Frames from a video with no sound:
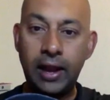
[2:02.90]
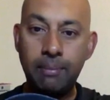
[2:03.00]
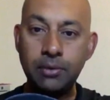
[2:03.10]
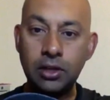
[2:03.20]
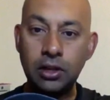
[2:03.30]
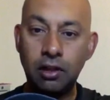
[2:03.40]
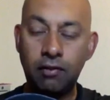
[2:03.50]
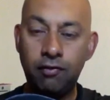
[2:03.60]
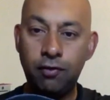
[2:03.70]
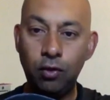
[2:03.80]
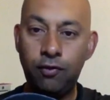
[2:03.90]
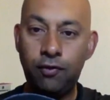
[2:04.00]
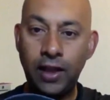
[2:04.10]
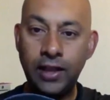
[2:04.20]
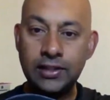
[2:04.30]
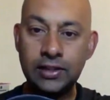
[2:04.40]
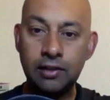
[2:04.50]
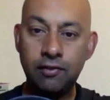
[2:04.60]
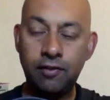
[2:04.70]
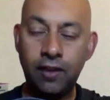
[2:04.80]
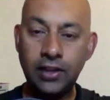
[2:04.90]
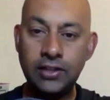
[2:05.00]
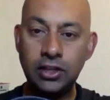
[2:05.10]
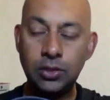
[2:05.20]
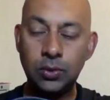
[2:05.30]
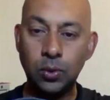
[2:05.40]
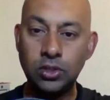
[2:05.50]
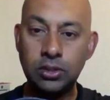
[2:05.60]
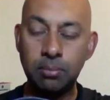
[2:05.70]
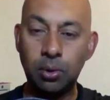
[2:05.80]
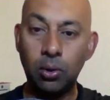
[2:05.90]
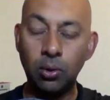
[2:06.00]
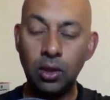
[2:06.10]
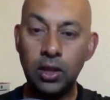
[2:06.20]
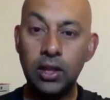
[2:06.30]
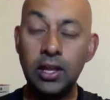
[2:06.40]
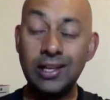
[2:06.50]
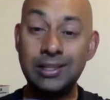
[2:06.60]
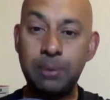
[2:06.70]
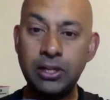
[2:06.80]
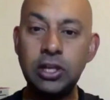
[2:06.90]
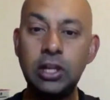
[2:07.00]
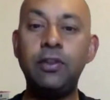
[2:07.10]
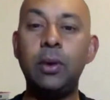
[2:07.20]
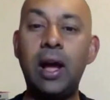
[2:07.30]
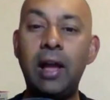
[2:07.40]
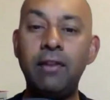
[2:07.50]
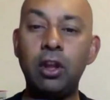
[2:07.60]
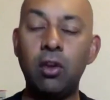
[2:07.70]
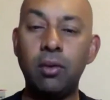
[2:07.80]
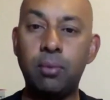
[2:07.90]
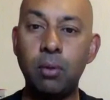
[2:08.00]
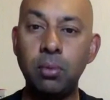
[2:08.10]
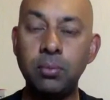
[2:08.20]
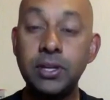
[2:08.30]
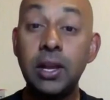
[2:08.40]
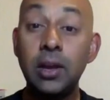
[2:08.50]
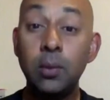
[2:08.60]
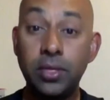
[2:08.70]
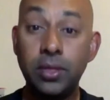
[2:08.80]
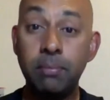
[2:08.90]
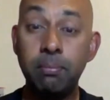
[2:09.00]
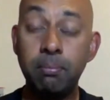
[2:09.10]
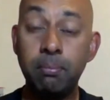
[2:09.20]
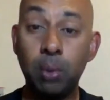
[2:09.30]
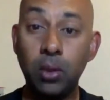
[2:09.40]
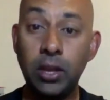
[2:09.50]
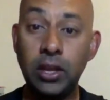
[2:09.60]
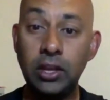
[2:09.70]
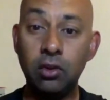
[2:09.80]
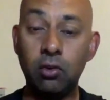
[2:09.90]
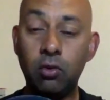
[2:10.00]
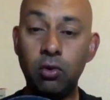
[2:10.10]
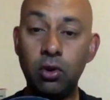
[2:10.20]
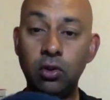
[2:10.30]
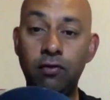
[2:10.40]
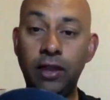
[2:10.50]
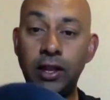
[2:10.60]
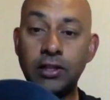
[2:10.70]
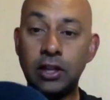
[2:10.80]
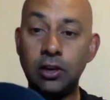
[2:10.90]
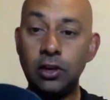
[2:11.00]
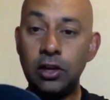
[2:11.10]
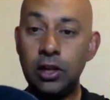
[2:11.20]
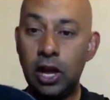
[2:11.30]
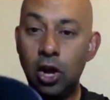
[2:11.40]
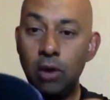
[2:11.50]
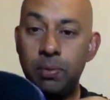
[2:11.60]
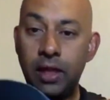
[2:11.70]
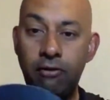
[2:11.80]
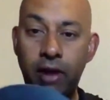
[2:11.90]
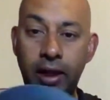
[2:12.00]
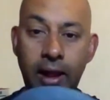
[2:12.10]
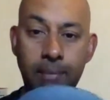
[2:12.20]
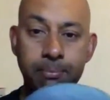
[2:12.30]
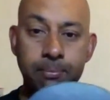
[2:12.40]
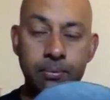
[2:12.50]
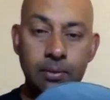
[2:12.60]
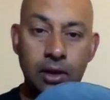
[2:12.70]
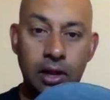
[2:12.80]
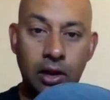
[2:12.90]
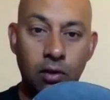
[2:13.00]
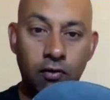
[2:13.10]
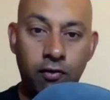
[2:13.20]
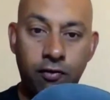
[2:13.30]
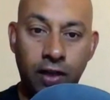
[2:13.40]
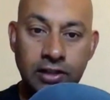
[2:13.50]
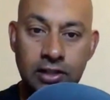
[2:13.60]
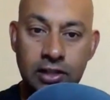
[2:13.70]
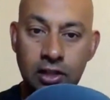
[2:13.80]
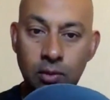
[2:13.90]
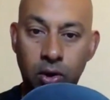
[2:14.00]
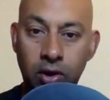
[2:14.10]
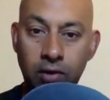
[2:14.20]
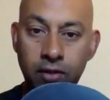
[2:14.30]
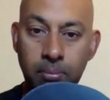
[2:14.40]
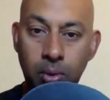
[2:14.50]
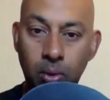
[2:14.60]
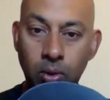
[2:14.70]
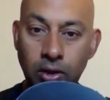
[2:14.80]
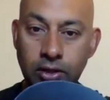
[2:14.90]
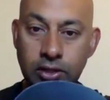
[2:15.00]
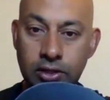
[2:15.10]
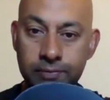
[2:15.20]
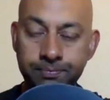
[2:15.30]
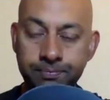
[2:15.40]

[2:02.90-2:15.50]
up, the full face facing towards the ball, especially if you are having a lot of problems with the ball hitting your finger. So open that racket up and face wherever the ball is.